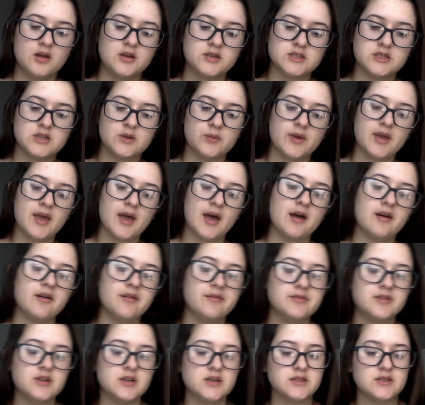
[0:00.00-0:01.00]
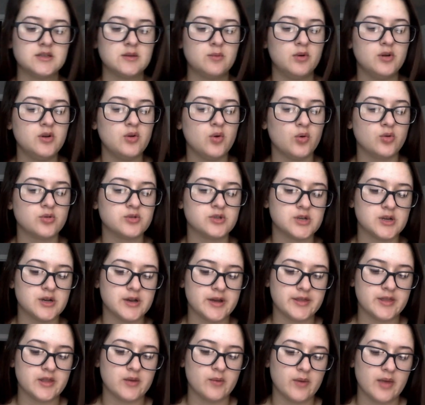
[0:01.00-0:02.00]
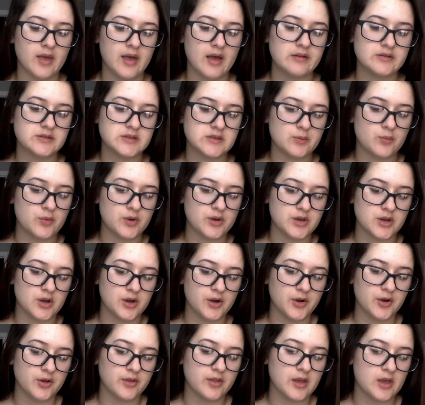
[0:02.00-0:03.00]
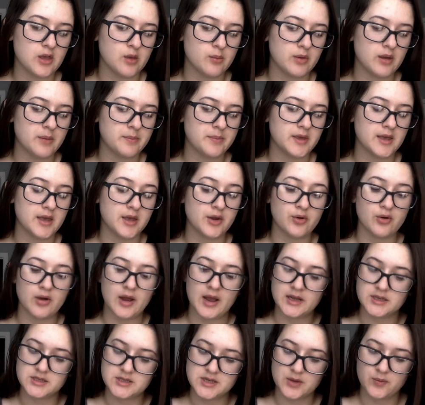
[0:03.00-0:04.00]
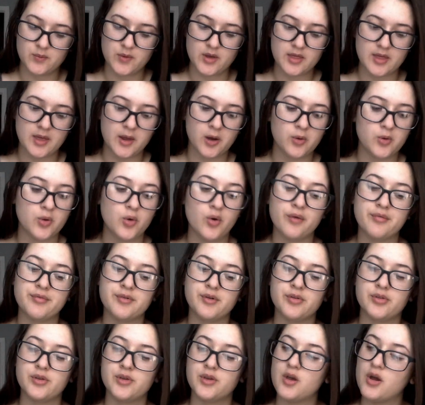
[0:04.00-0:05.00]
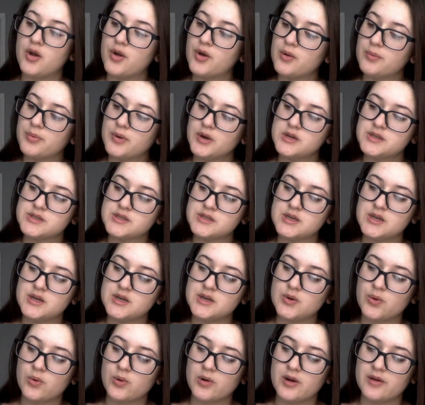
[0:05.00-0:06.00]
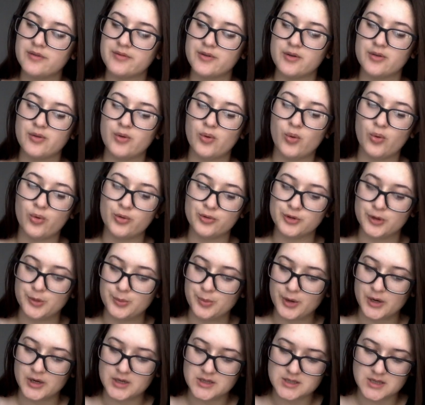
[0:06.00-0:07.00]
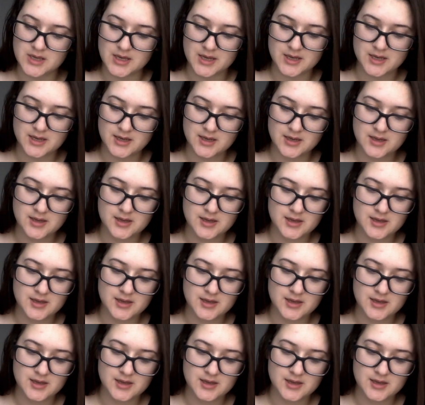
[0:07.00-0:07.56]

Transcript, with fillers: So we have someone older, and then we have someone younger that you might be interacting with. I don't know if you're the younger person or if you're the older person.